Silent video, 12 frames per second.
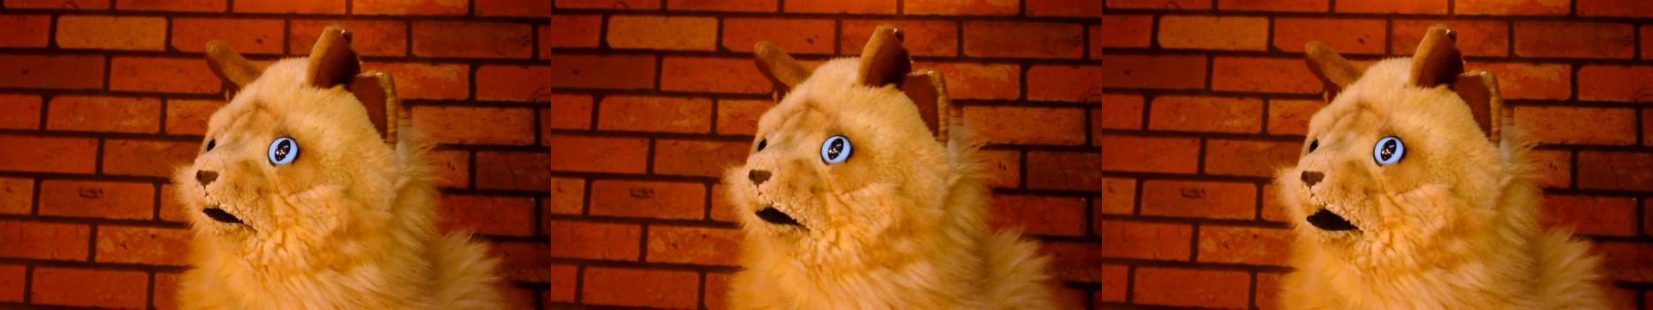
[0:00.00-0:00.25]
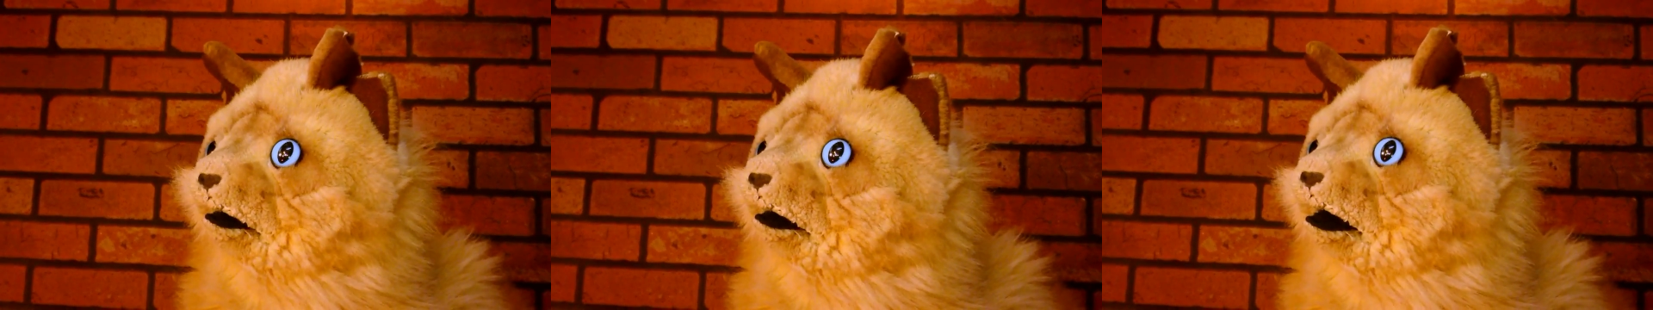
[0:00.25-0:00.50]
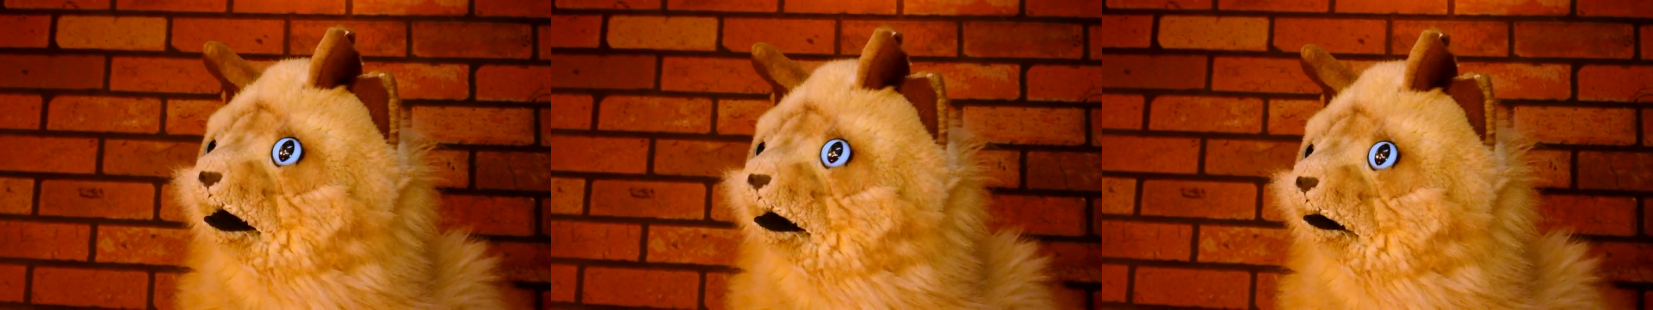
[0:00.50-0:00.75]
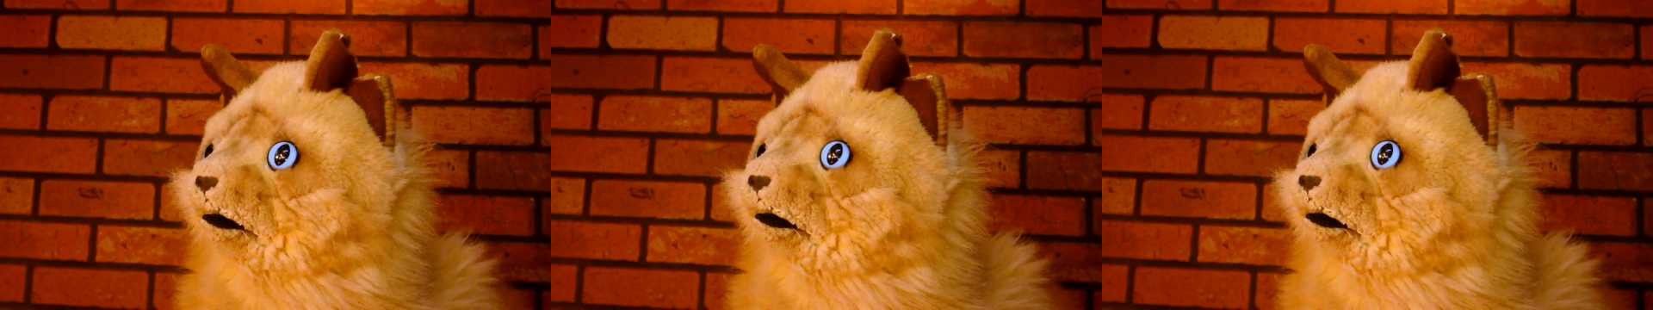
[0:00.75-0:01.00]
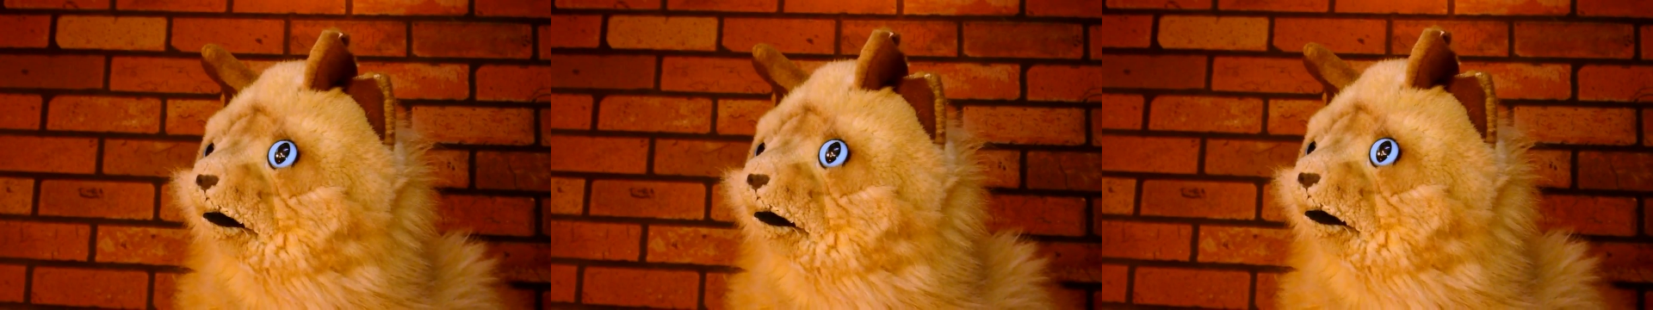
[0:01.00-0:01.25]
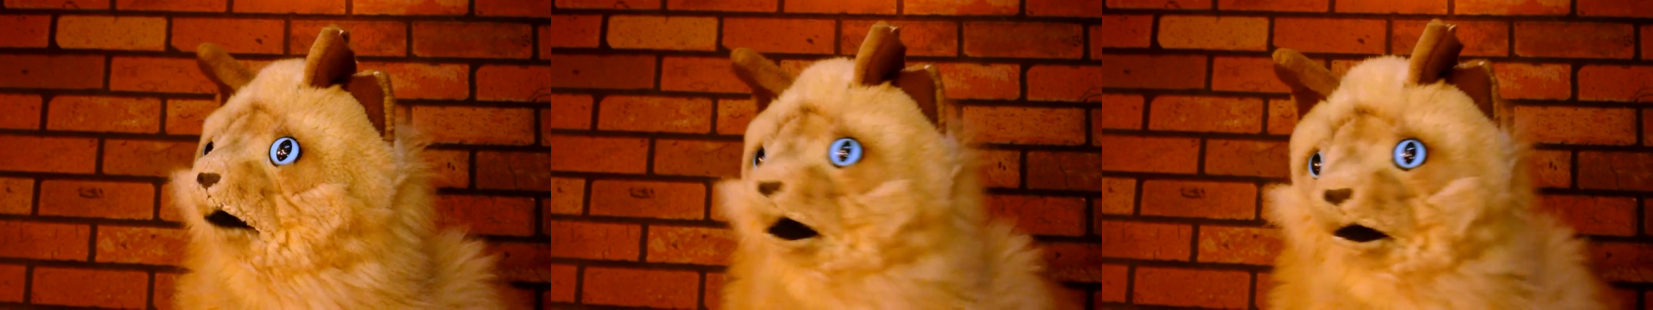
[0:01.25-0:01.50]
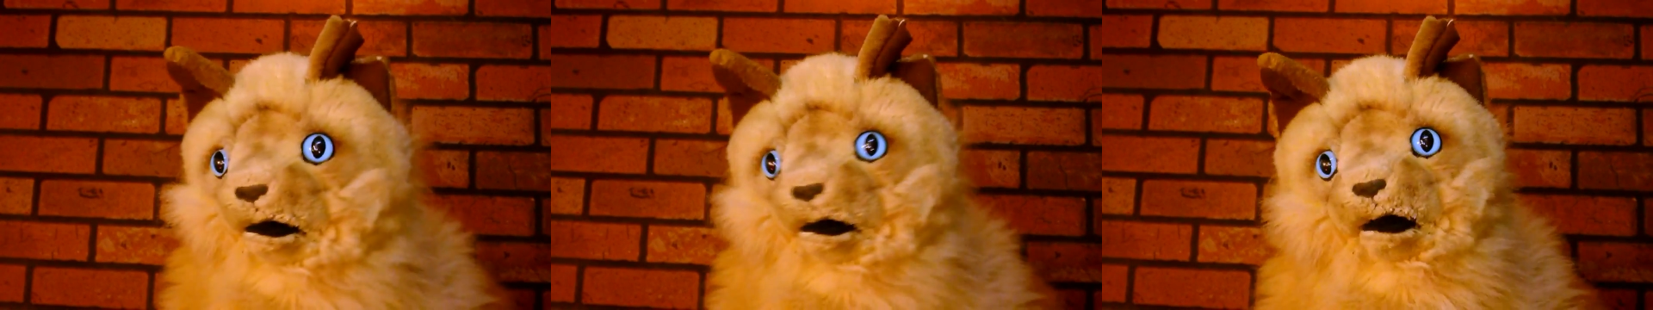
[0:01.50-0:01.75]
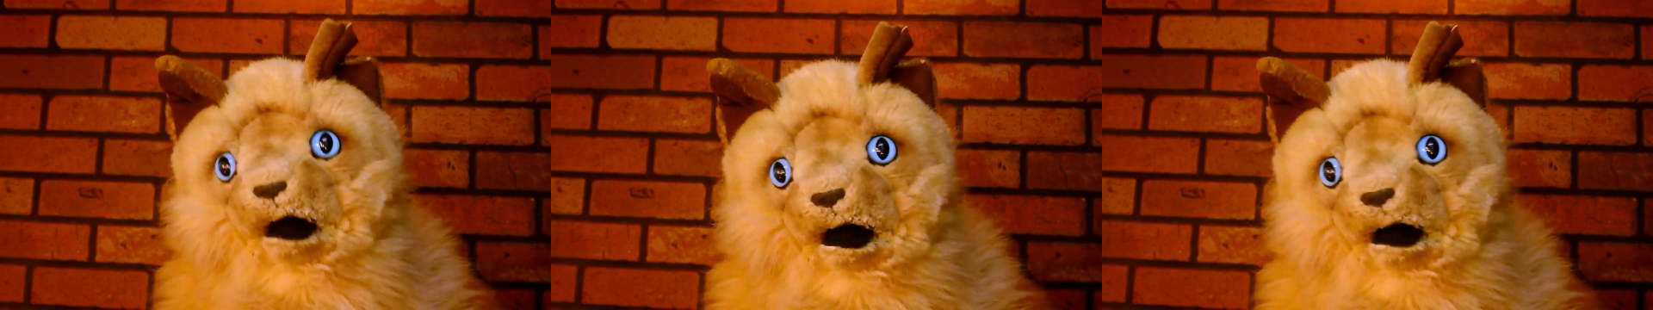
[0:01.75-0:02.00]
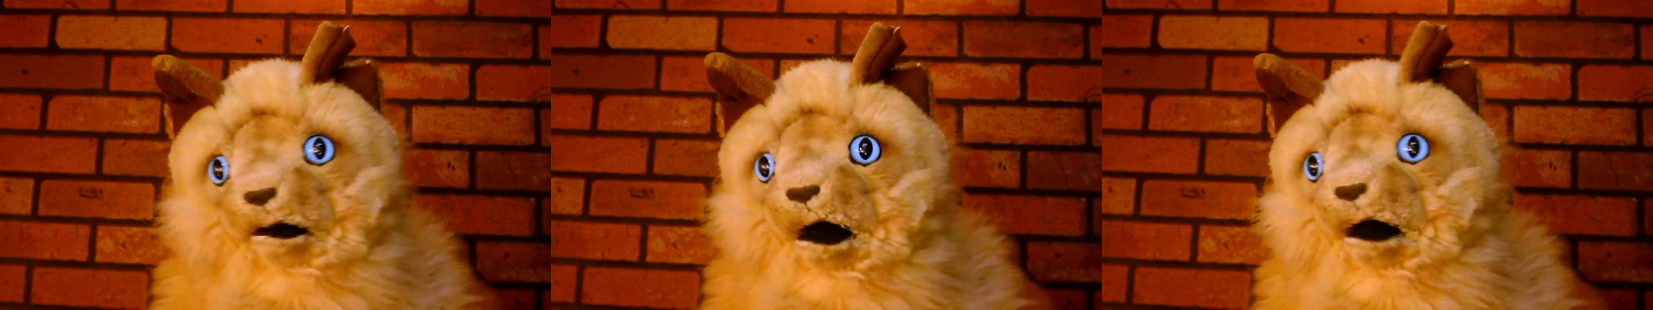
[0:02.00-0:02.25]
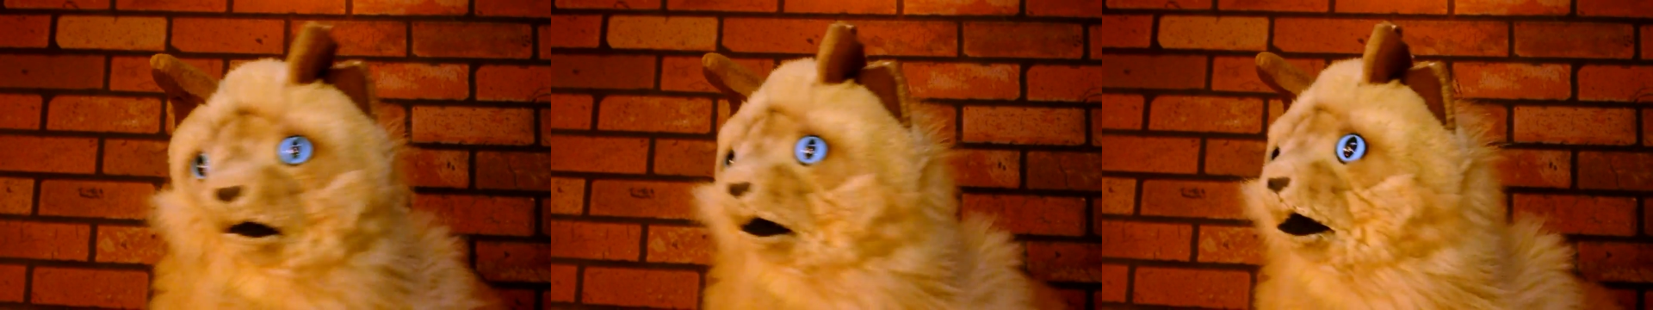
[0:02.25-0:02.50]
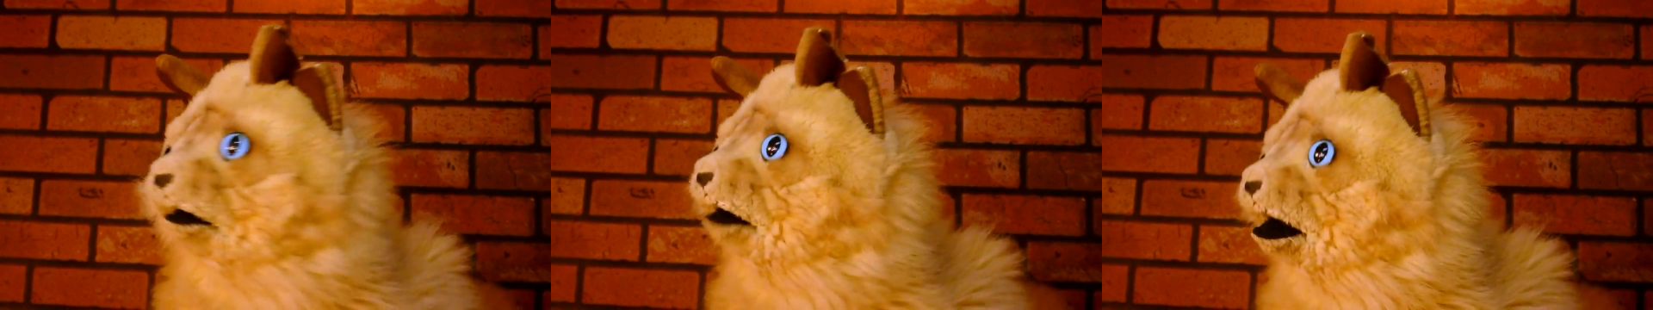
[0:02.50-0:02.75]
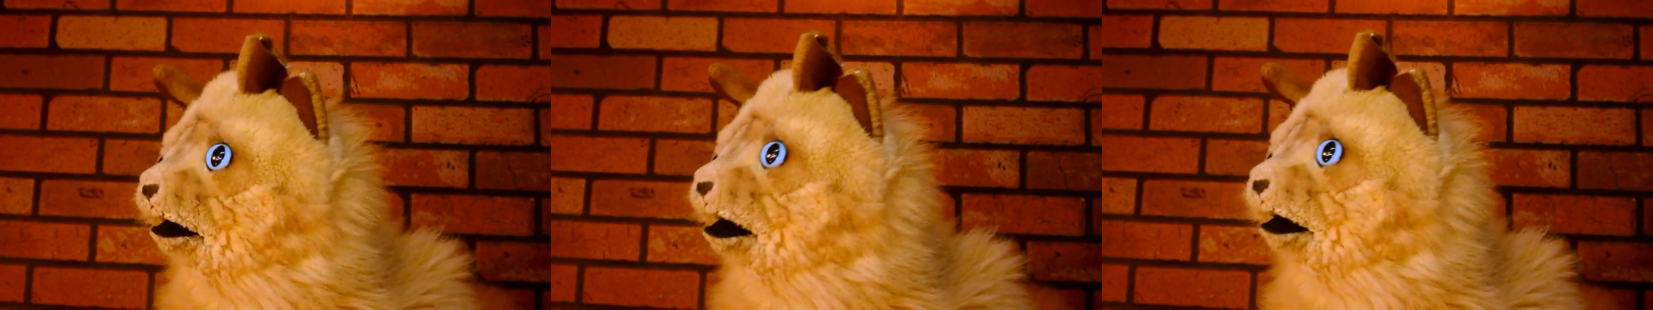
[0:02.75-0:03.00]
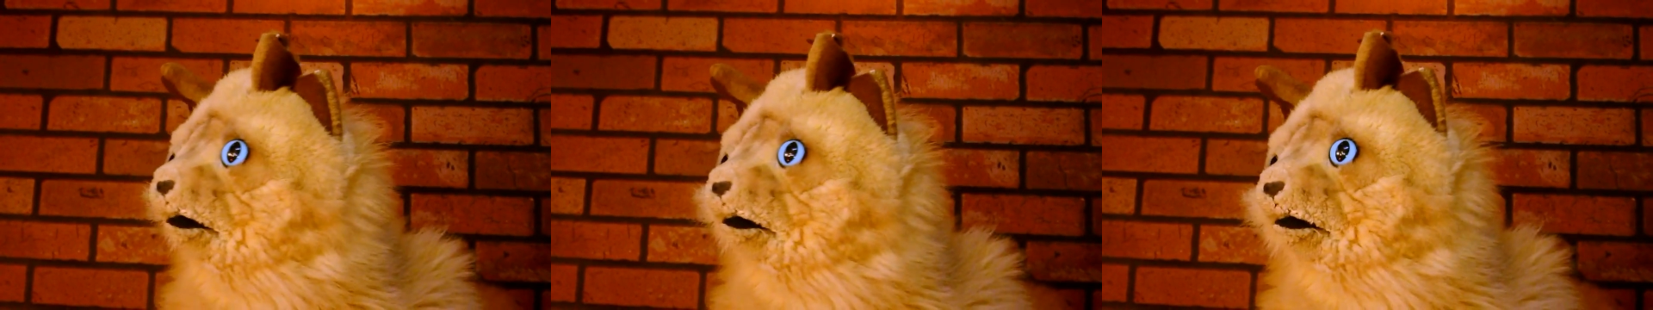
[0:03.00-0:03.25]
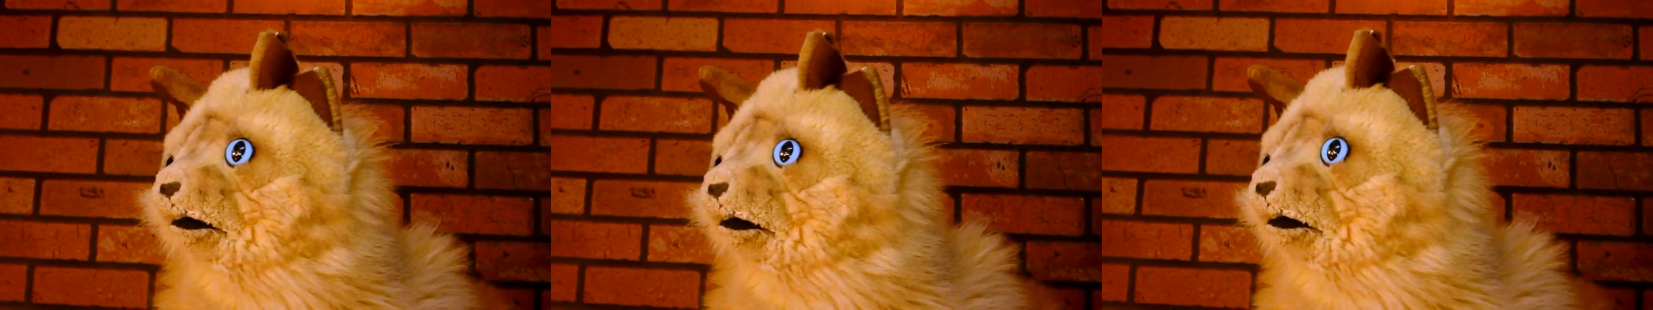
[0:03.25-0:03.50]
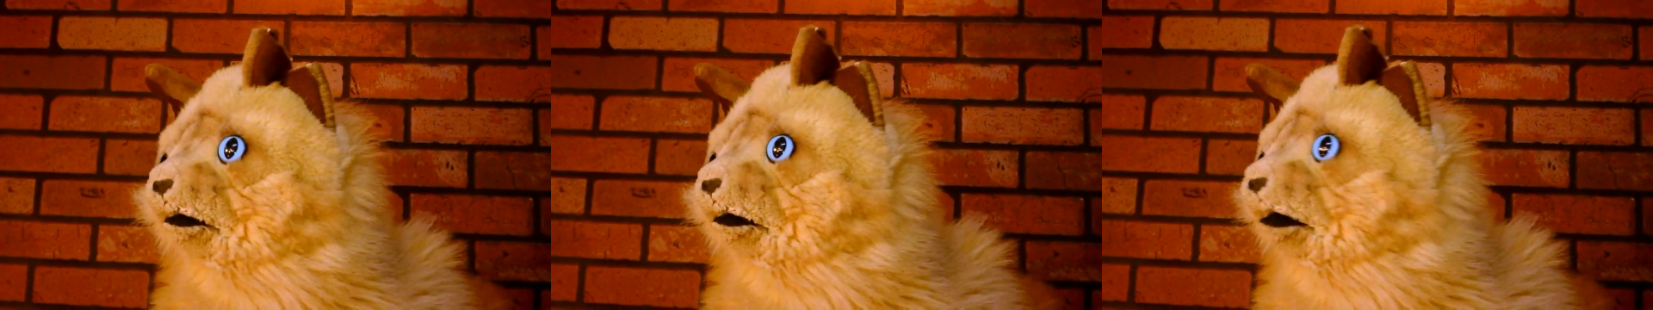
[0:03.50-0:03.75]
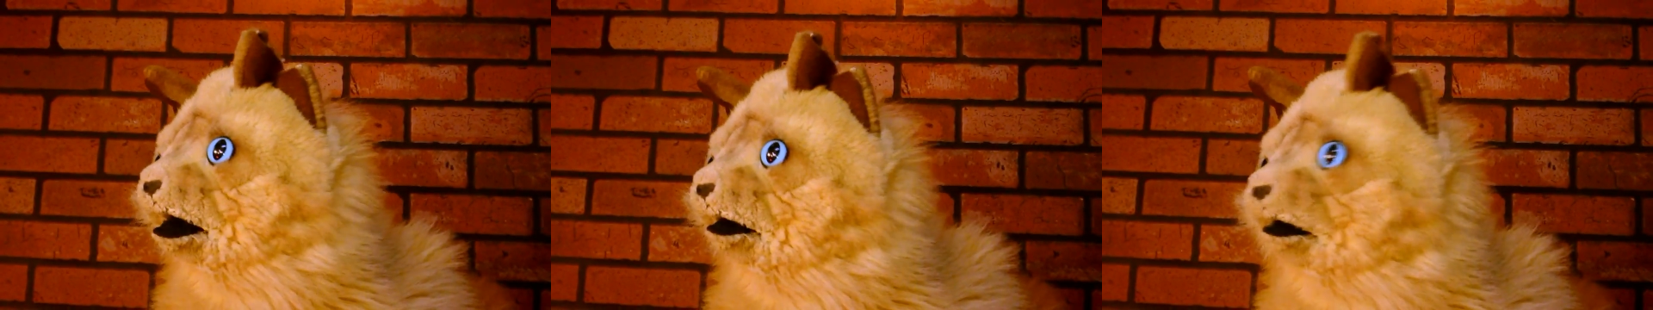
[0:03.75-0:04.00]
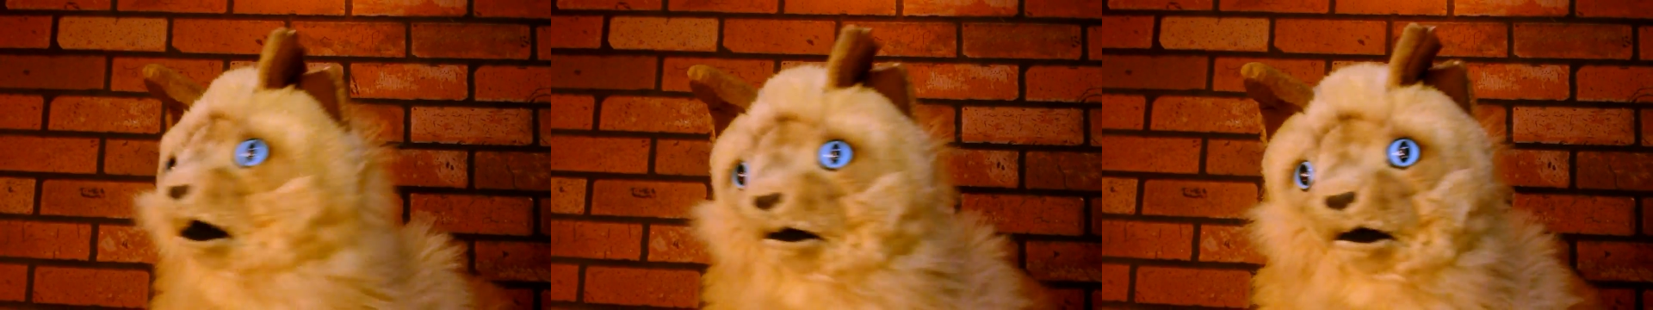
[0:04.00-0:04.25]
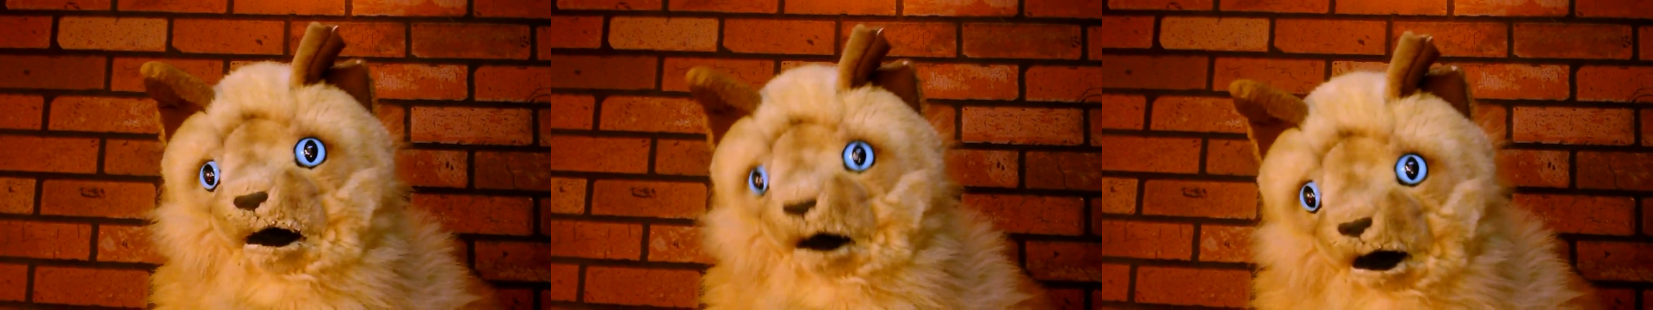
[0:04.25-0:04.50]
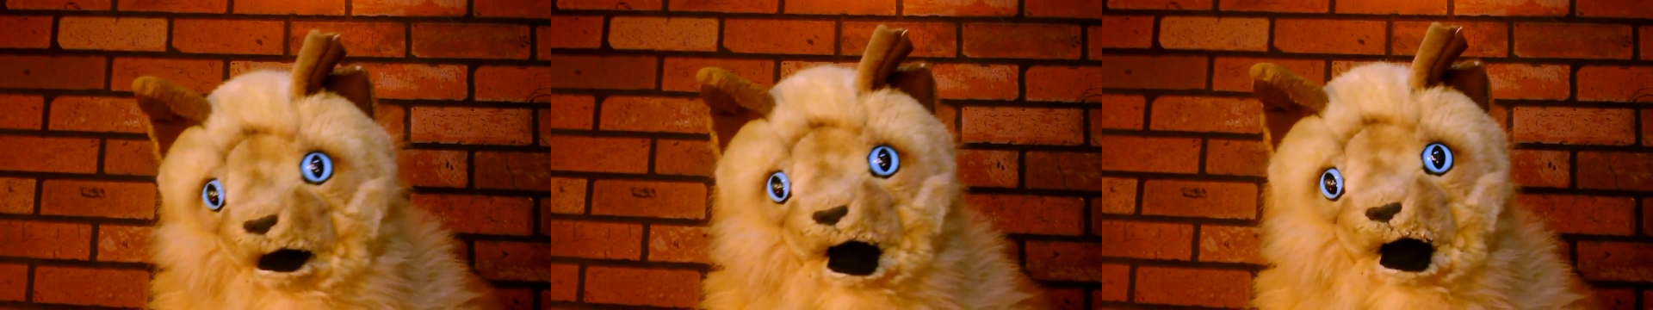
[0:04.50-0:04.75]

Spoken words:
Nobody's mouth can be seen.